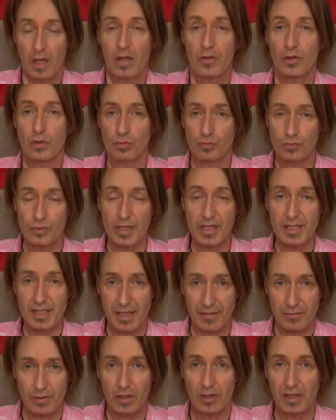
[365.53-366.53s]
The reason
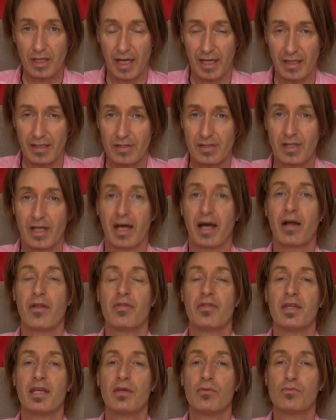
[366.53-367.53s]
I've done that is that
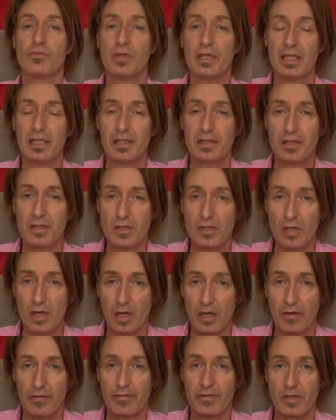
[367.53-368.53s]
they really
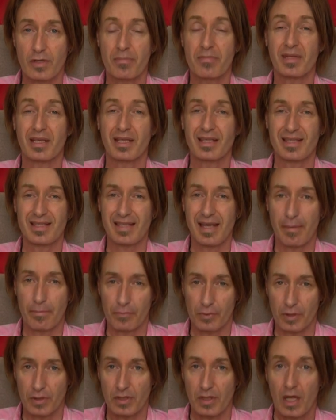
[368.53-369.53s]
deserve something
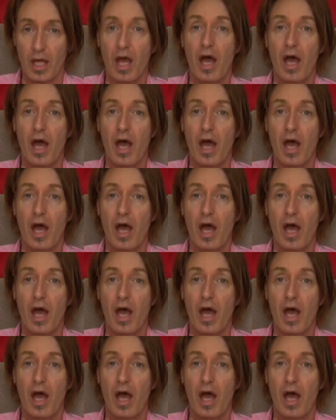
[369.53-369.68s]
separate.